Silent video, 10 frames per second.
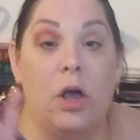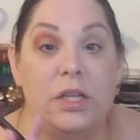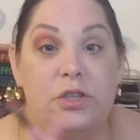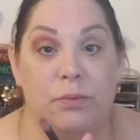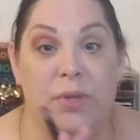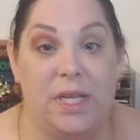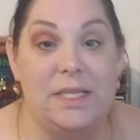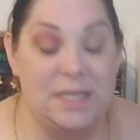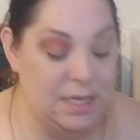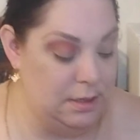as you're
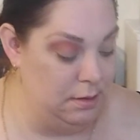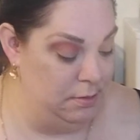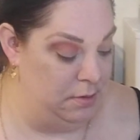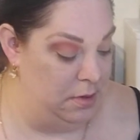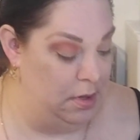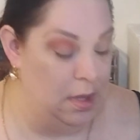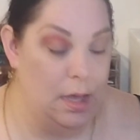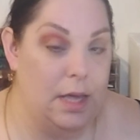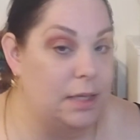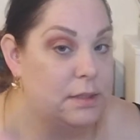blending,
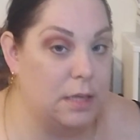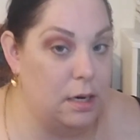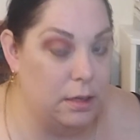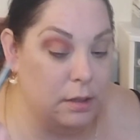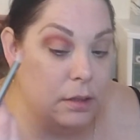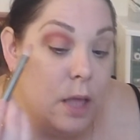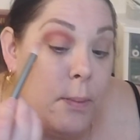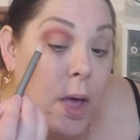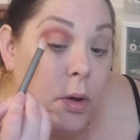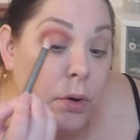it's gonna
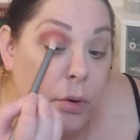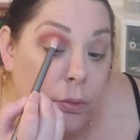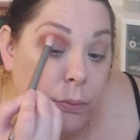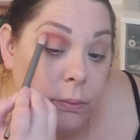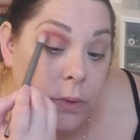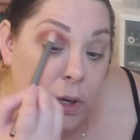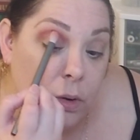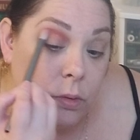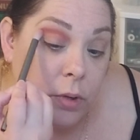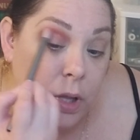come out, you
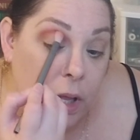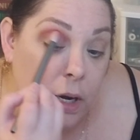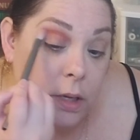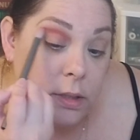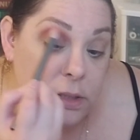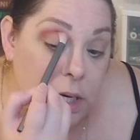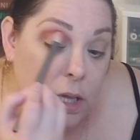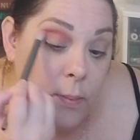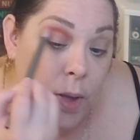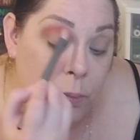know, good. It's
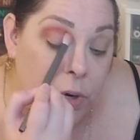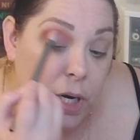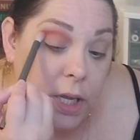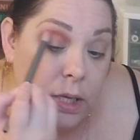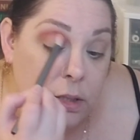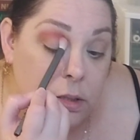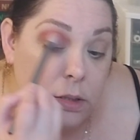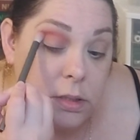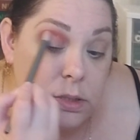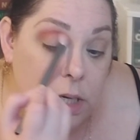gonna come out pretty.
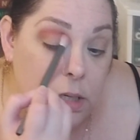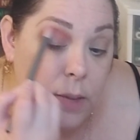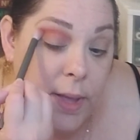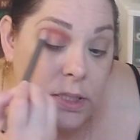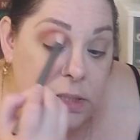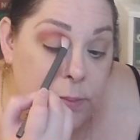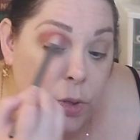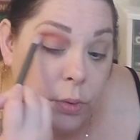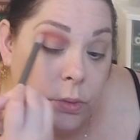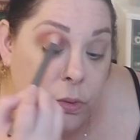It's gonna come out
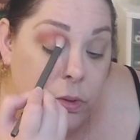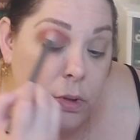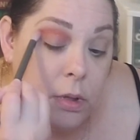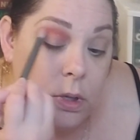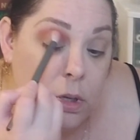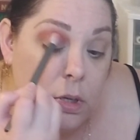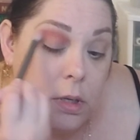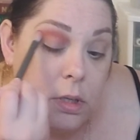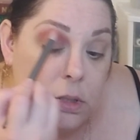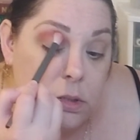smooth.
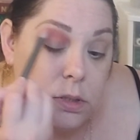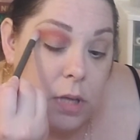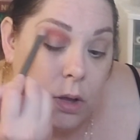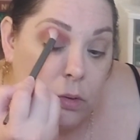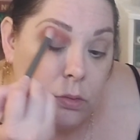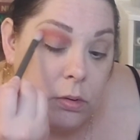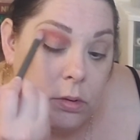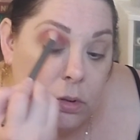So